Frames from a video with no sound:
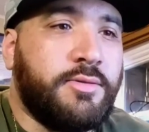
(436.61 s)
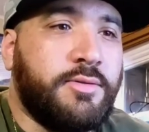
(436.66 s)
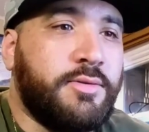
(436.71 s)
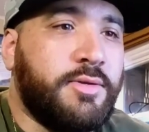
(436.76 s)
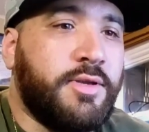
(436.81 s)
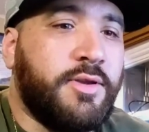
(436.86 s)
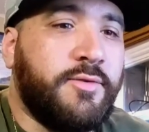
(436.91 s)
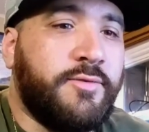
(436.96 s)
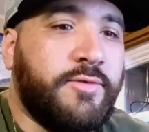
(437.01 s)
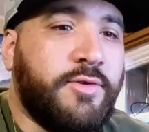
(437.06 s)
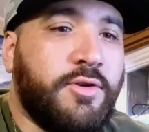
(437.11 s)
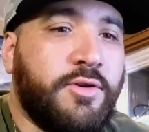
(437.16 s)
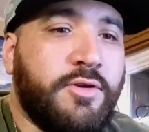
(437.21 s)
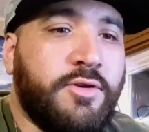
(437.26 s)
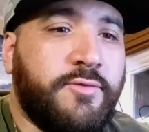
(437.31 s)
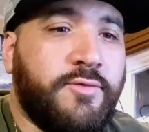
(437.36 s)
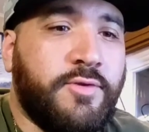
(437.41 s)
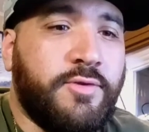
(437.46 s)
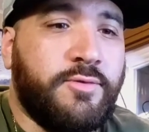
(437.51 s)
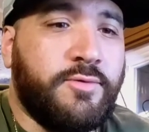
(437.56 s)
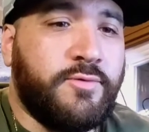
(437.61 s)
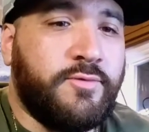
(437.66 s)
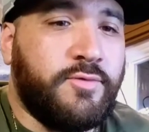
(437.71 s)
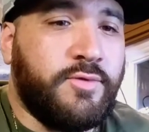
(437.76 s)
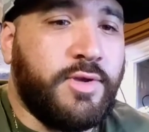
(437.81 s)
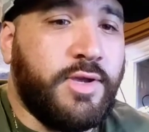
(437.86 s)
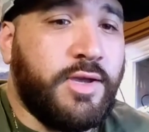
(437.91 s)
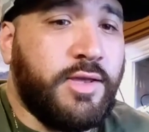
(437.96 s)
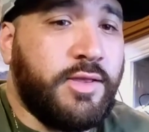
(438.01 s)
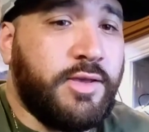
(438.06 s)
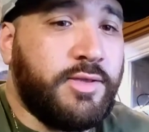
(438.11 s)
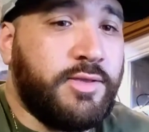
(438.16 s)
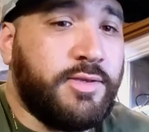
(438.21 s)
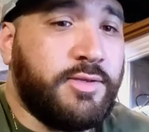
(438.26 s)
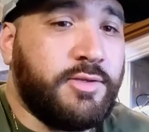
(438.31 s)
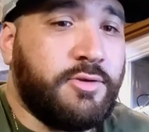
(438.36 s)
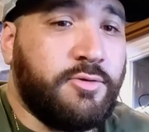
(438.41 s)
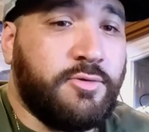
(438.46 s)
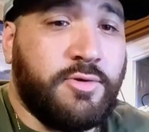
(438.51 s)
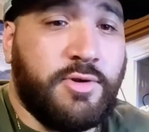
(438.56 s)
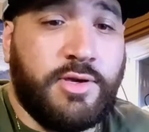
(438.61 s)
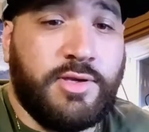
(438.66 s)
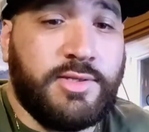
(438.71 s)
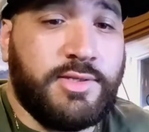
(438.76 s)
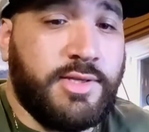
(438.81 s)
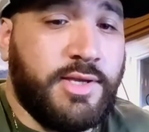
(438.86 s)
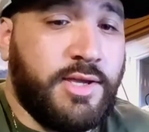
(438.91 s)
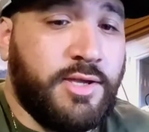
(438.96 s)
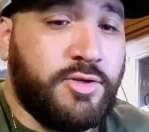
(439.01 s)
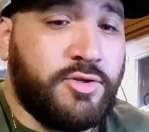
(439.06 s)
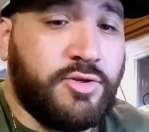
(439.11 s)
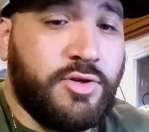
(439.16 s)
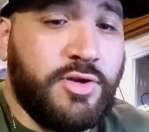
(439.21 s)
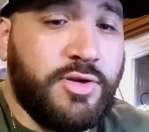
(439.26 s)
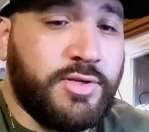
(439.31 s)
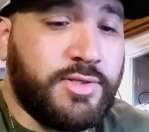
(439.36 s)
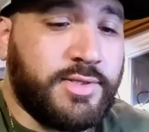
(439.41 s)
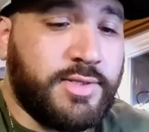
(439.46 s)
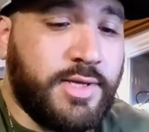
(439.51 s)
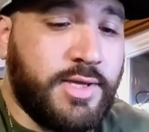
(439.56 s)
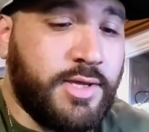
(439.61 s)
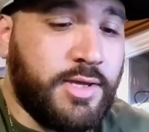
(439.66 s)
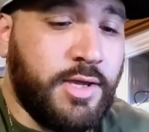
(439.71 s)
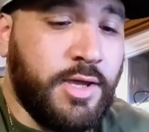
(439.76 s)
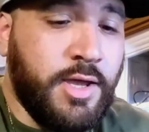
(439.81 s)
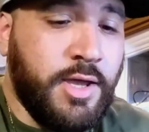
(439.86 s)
if you get like these crazy ass drugs, like